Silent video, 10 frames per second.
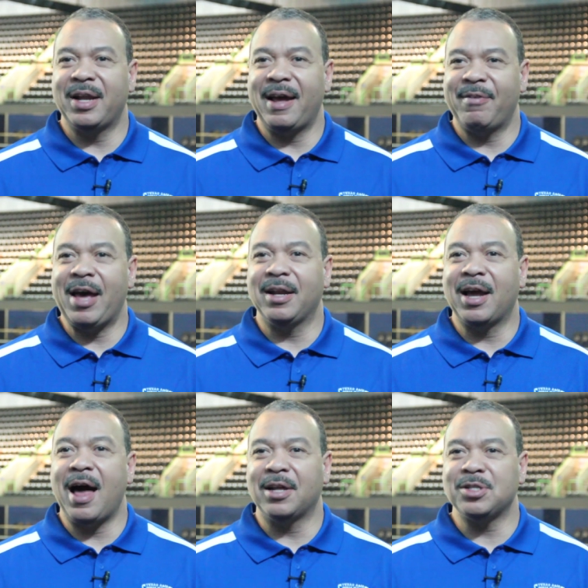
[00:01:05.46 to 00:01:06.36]
that I've had
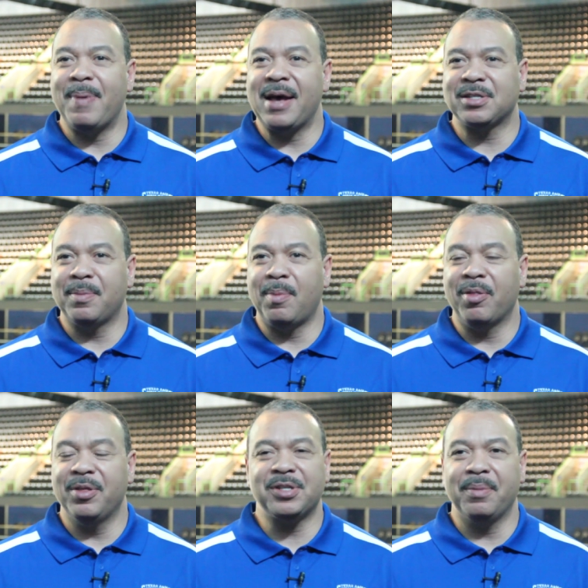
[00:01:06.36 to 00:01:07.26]
in college
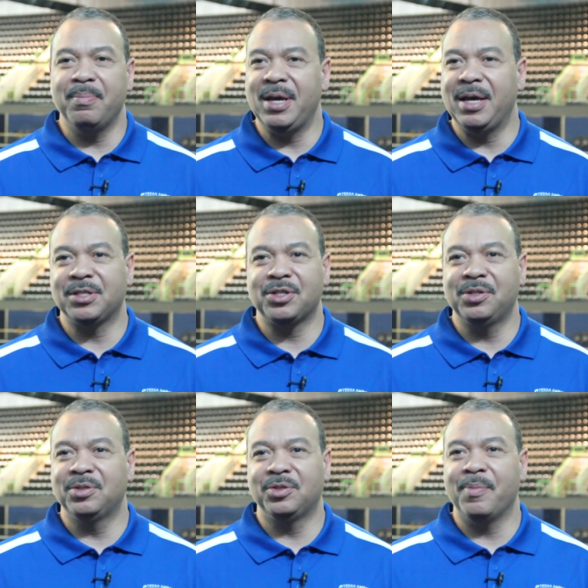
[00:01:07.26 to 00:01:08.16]
basketball, this can be
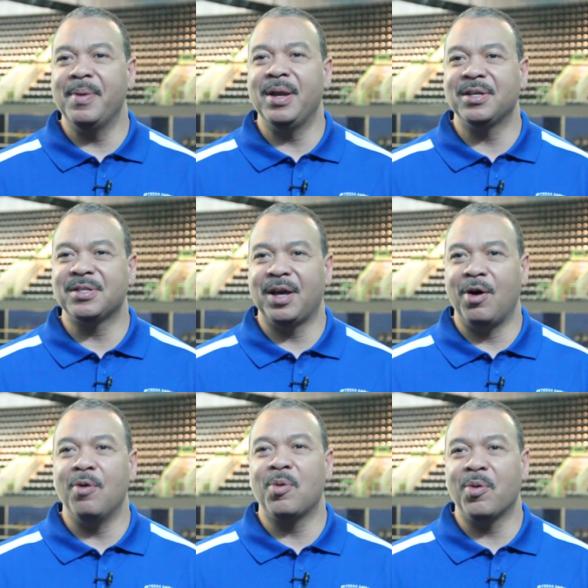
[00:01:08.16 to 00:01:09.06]
as tremendous a
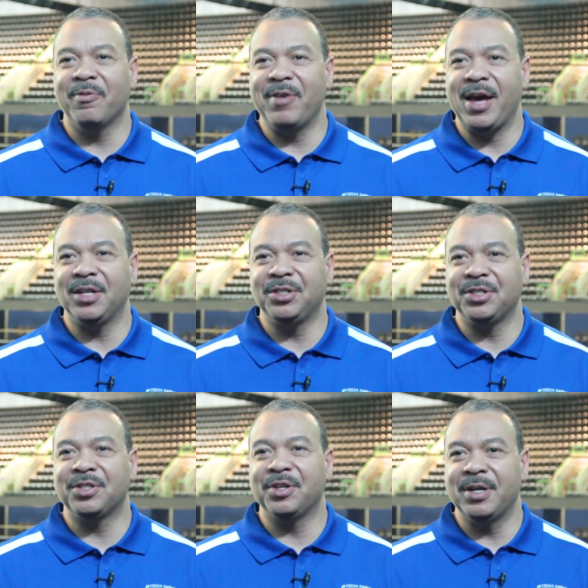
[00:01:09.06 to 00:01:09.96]
home court
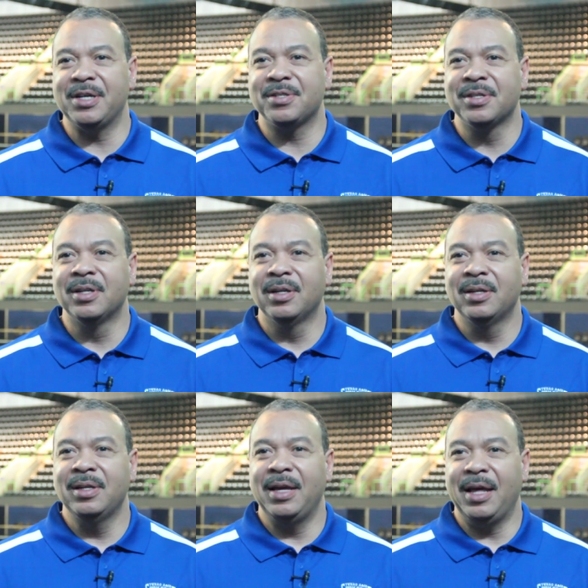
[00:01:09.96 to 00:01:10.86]
advantage as there is
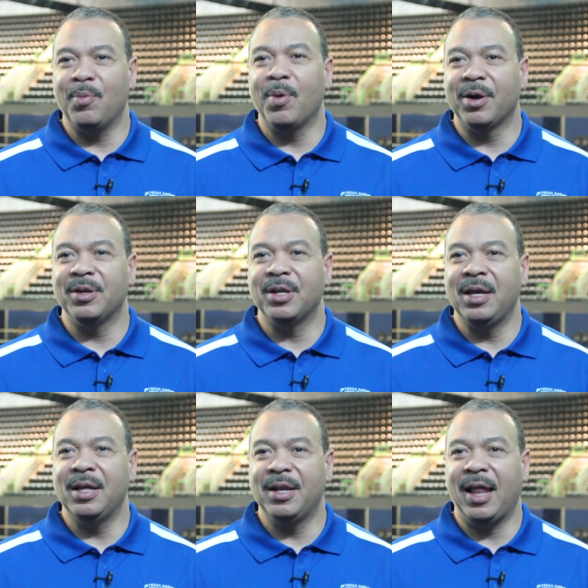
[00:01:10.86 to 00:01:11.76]
anywhere in
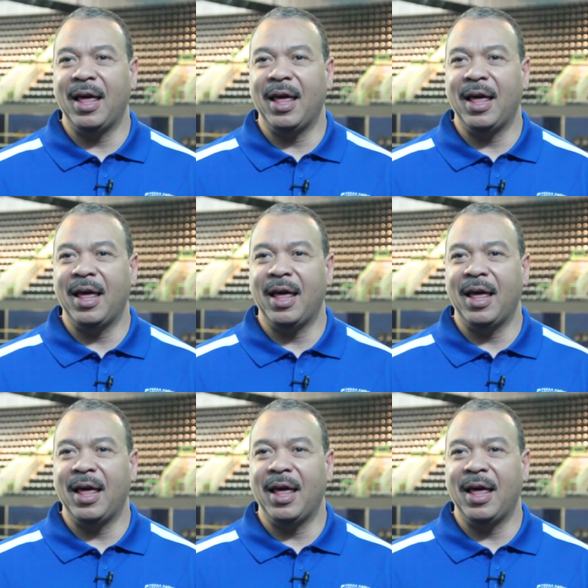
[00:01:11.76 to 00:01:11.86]
the, in the